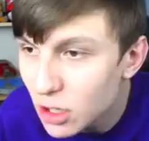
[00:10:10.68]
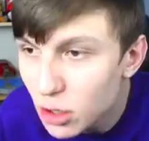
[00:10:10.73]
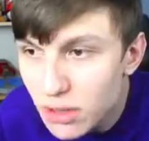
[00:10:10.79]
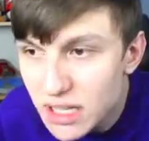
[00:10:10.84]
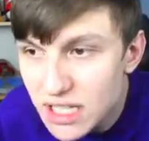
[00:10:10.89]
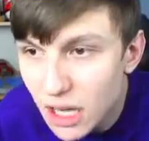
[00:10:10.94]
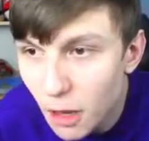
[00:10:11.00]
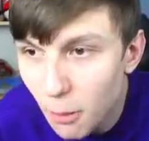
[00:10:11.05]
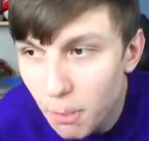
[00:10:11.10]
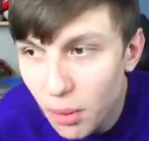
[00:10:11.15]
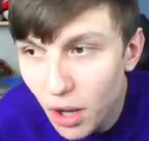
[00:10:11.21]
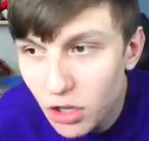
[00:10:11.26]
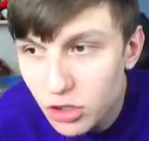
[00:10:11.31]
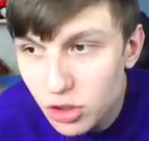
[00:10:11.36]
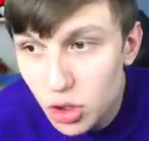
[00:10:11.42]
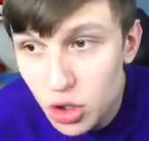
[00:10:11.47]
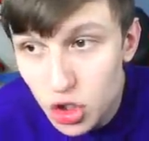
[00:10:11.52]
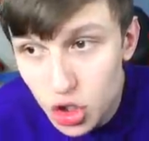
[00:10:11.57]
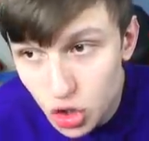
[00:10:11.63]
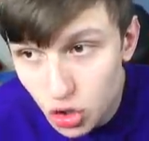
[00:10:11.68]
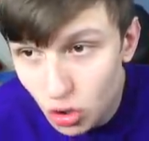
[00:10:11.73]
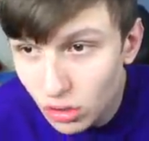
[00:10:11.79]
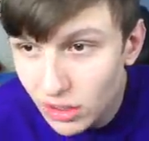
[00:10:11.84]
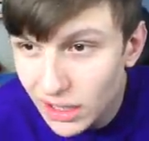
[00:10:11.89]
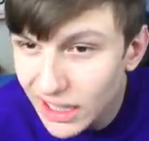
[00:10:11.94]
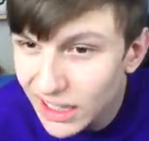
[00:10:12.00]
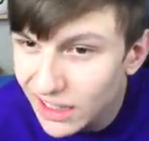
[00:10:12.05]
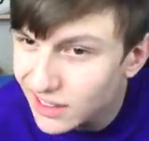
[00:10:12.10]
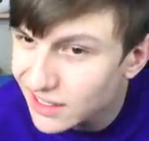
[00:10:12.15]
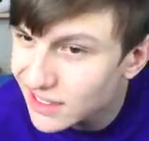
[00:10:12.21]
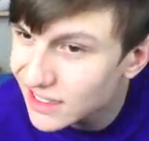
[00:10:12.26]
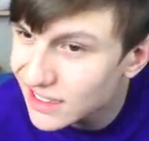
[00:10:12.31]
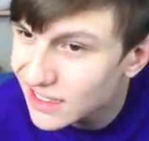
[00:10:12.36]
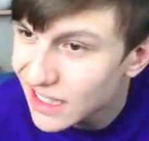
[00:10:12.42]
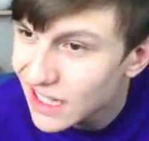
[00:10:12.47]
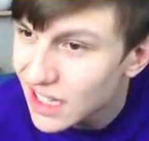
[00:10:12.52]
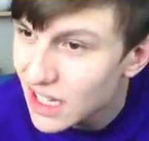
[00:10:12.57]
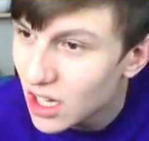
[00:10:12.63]
Luis Alberto, strong
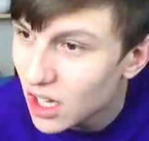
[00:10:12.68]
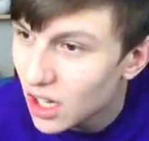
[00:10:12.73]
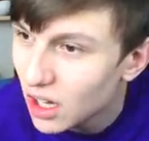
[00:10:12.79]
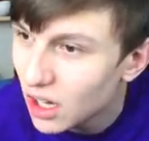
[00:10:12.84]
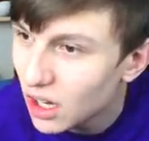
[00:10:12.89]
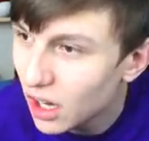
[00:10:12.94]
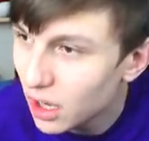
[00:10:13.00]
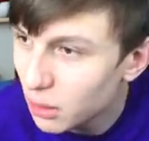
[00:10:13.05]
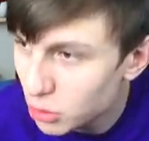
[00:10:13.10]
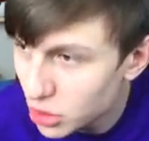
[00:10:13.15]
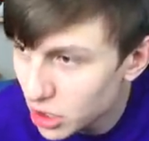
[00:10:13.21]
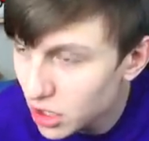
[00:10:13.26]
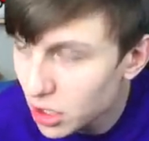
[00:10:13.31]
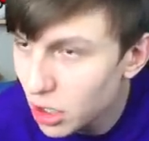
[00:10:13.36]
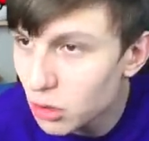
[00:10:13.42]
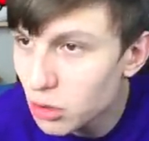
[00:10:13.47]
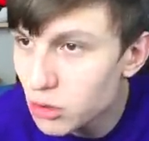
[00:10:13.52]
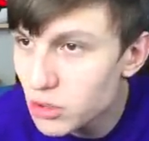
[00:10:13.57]
links. I'm going to go